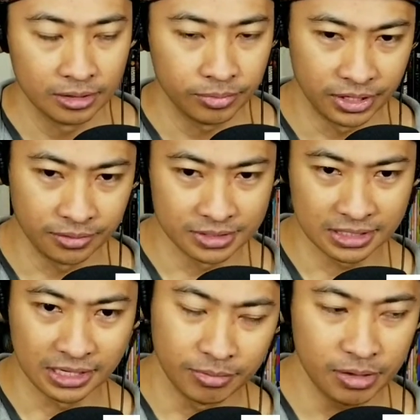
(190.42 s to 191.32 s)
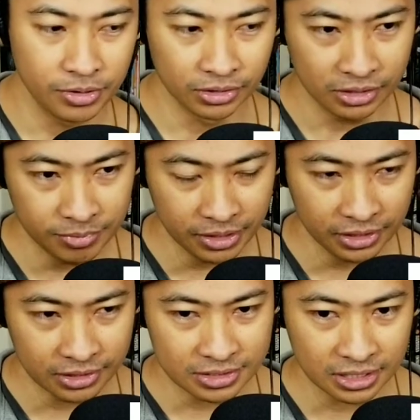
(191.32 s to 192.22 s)
But he was like, maybe you're
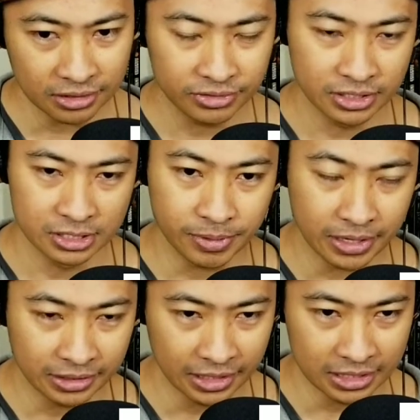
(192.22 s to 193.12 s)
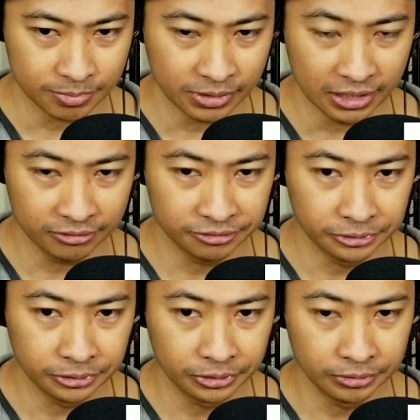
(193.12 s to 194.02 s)
limiting yourself to this podcast
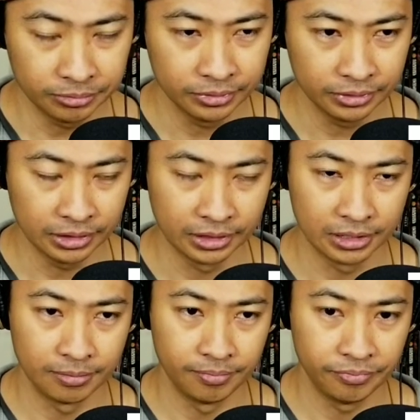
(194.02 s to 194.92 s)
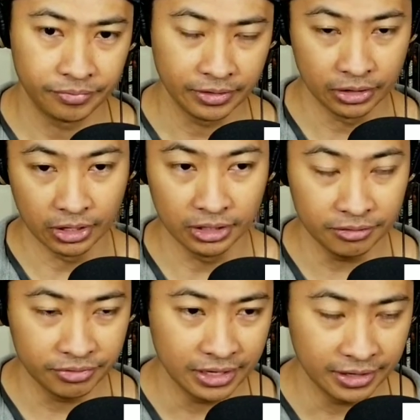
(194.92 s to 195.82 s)
platform. Um, you know, I
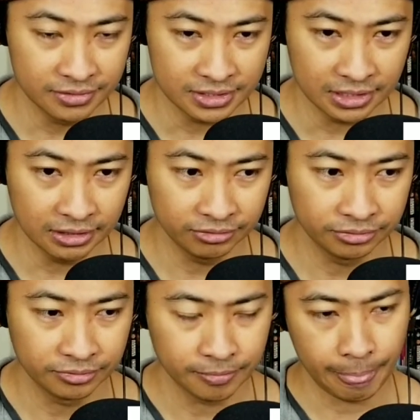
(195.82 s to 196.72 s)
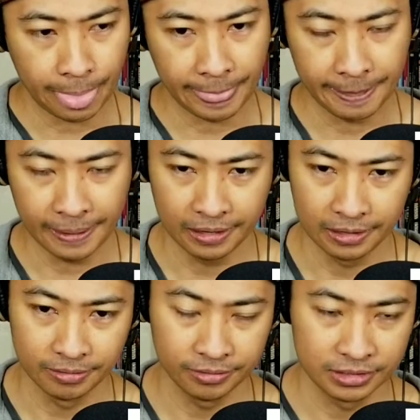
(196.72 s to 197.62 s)
love the knife stuff.
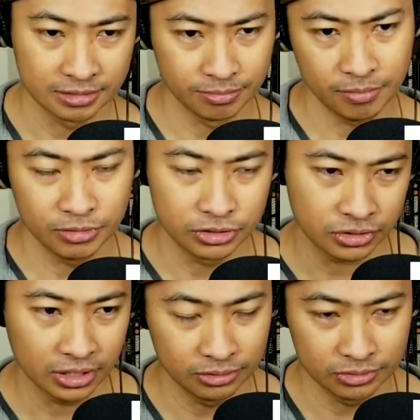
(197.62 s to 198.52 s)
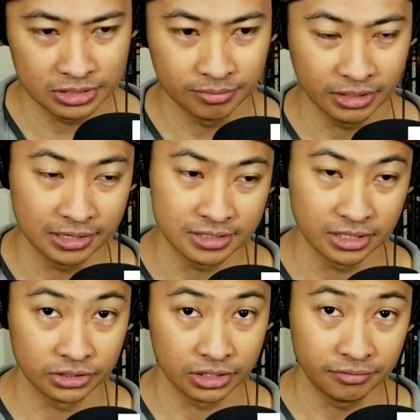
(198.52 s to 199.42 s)
Uh, he said, maybe you should try to do something
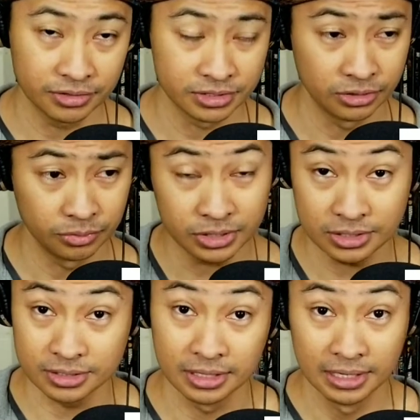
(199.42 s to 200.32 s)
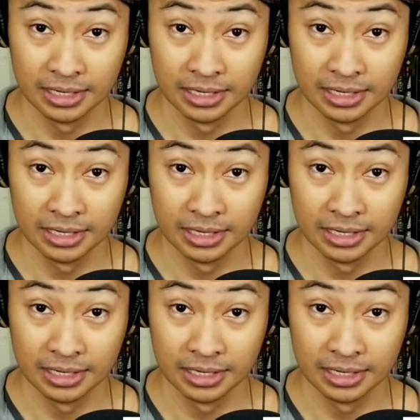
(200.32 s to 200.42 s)
outside your comfort zone, which is